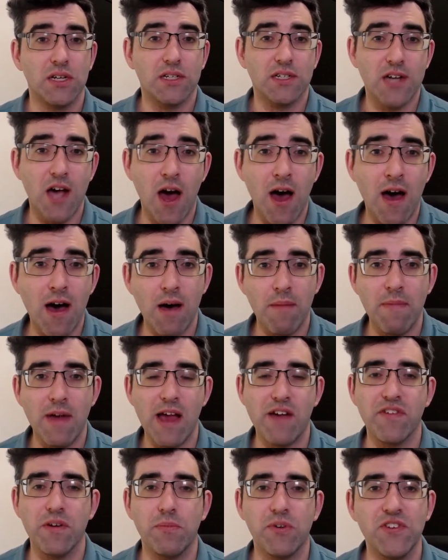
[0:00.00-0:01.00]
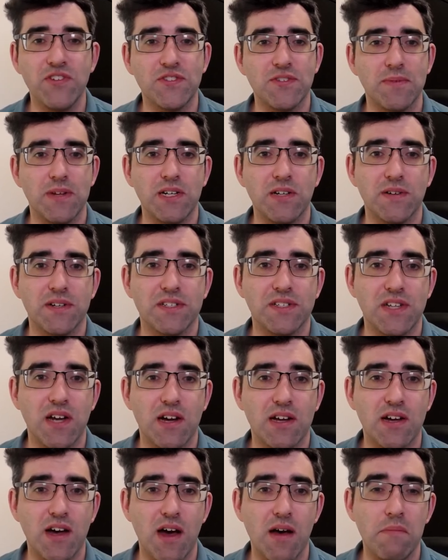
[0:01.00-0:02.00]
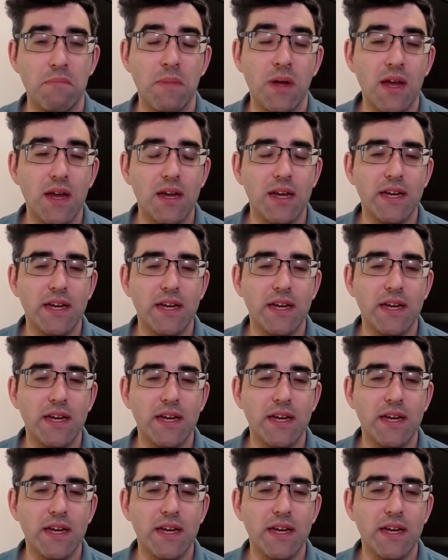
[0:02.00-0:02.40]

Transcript: .com. Everybody's familiar with .com.